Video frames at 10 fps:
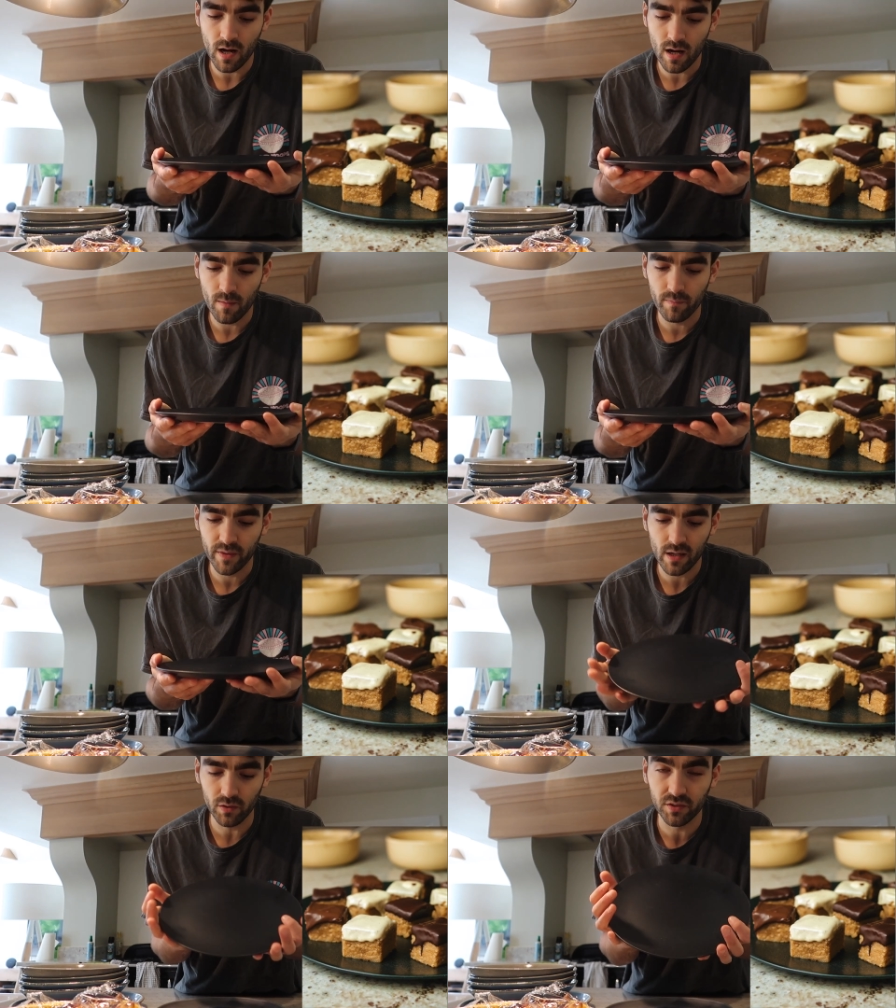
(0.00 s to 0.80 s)

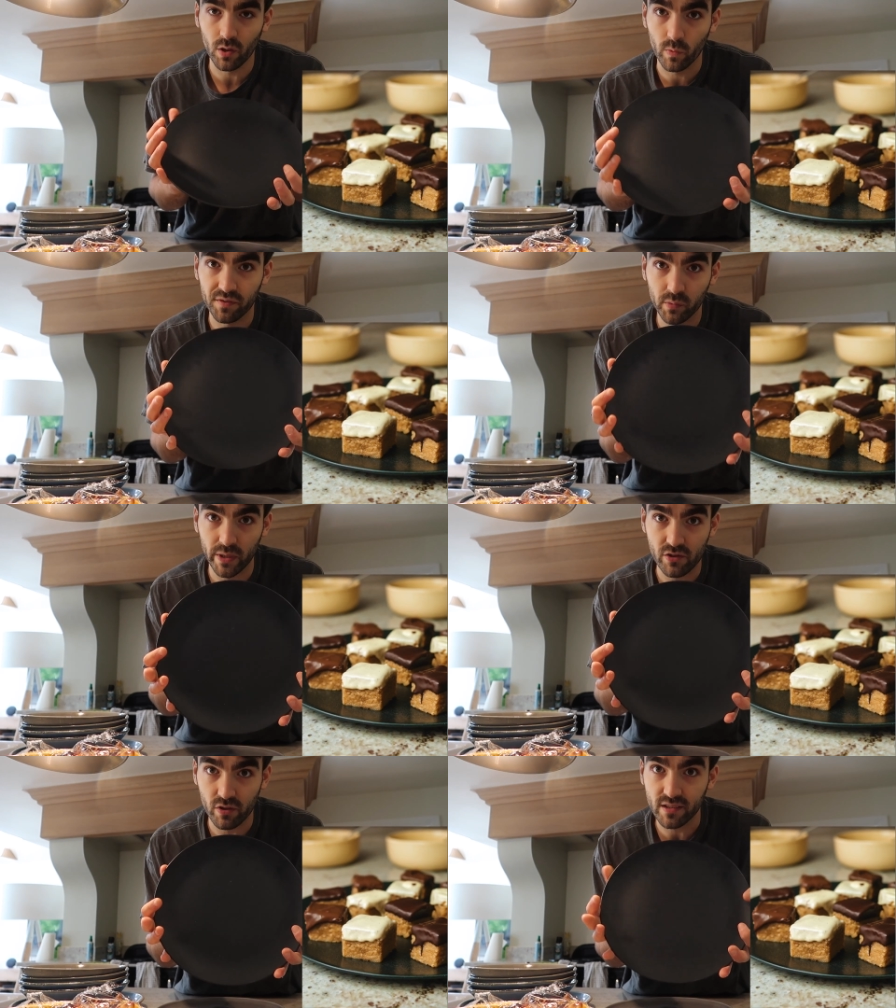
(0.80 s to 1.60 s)
That looks good with
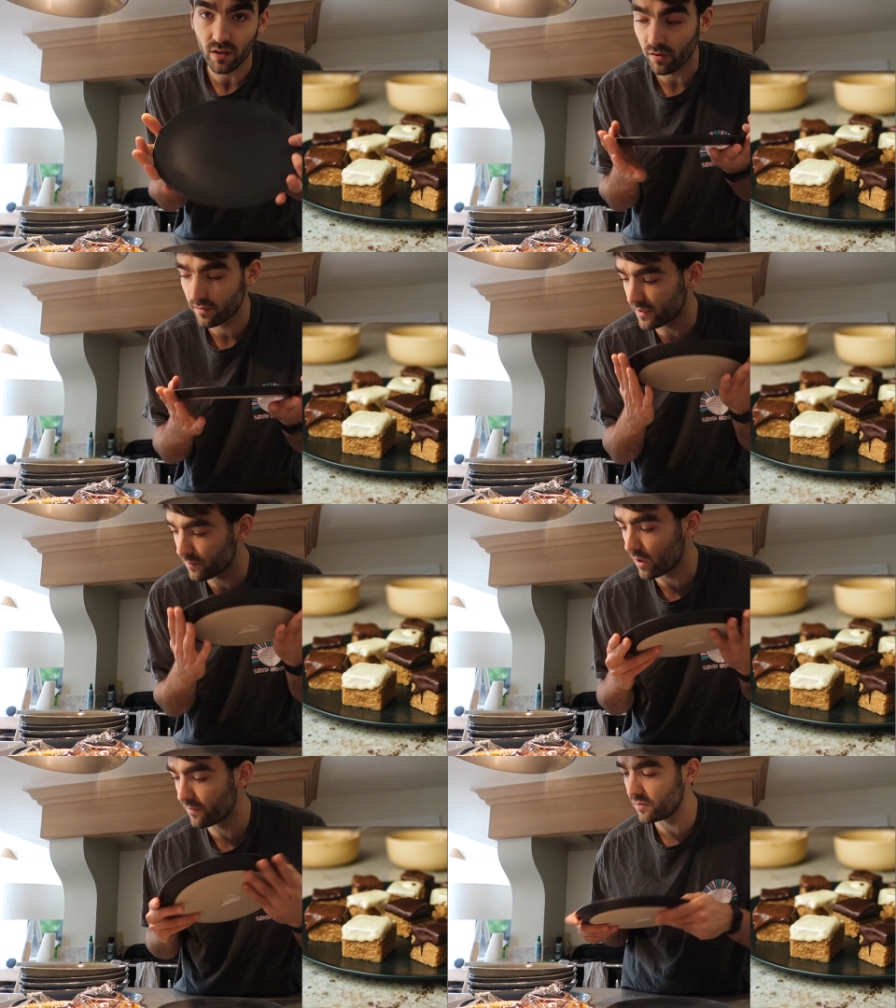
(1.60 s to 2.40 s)
sweet treats on.
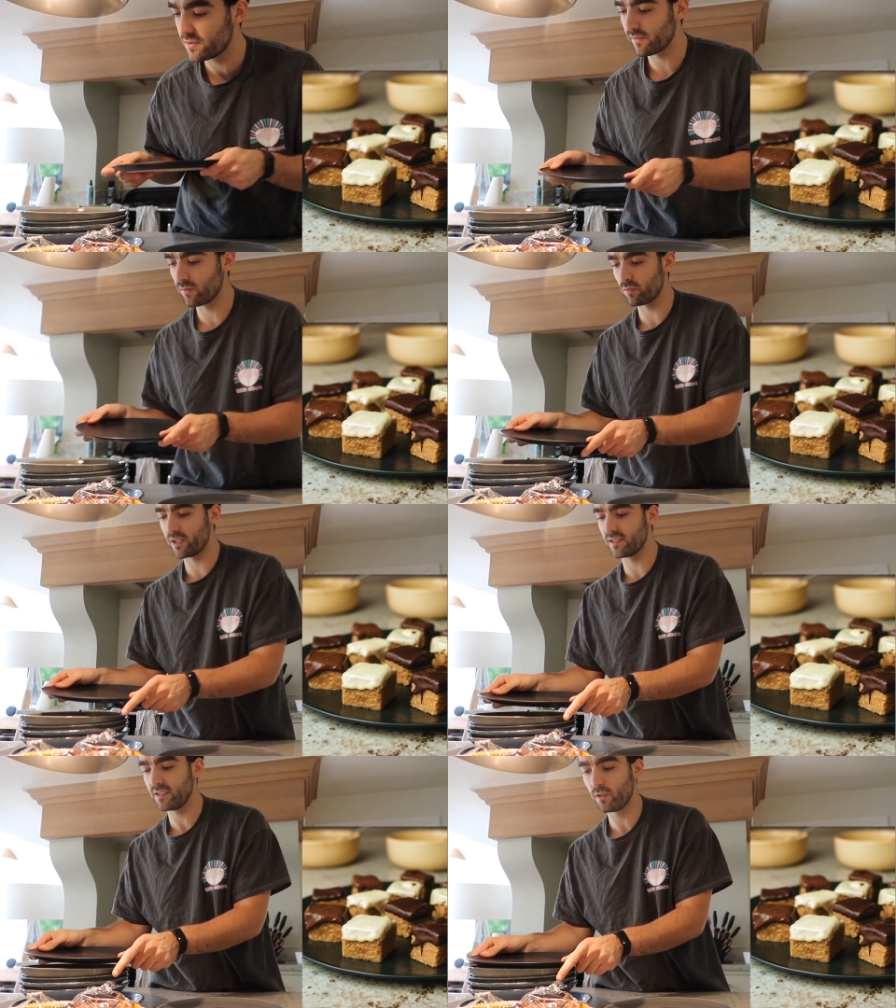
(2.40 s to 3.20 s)
That's what I've used it for
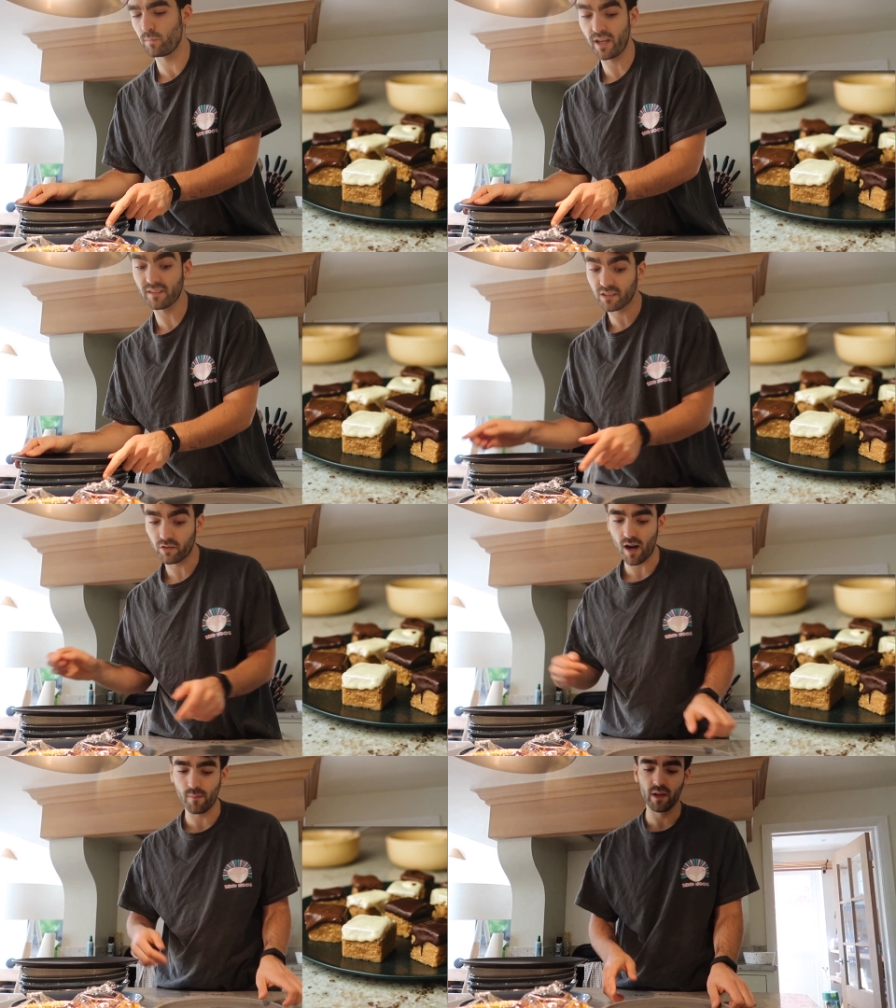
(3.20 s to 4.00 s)
recently on my
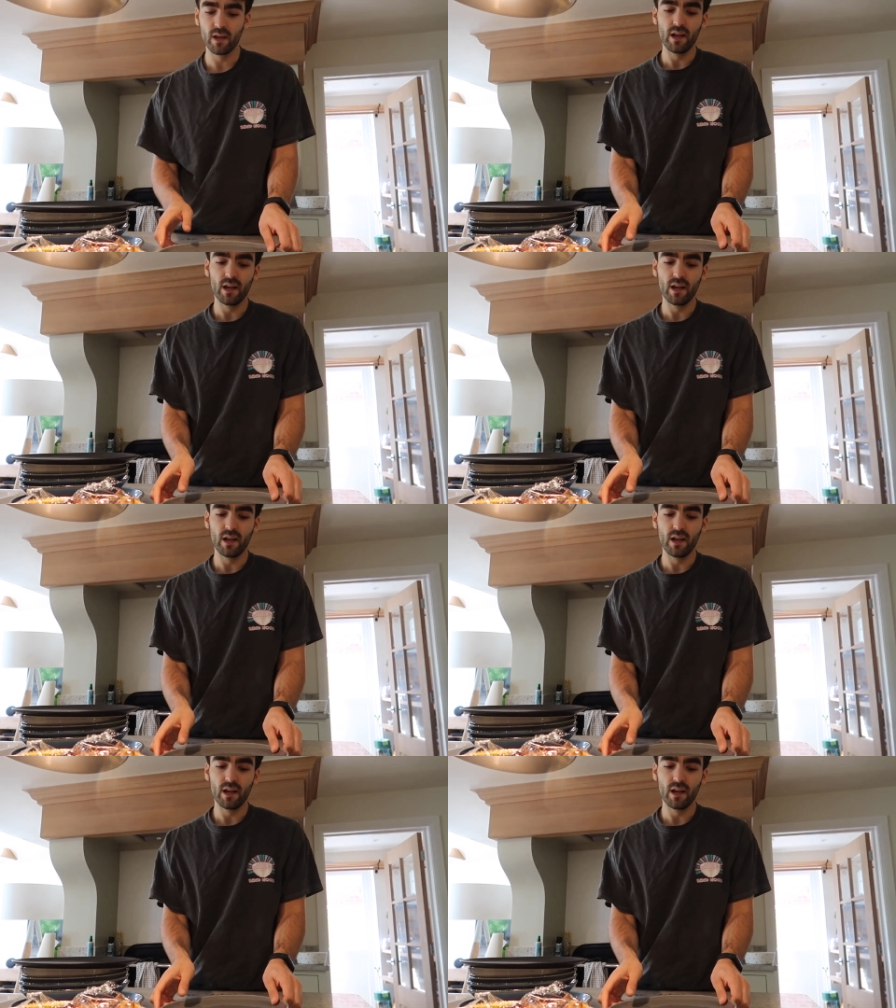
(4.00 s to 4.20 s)
Instagram.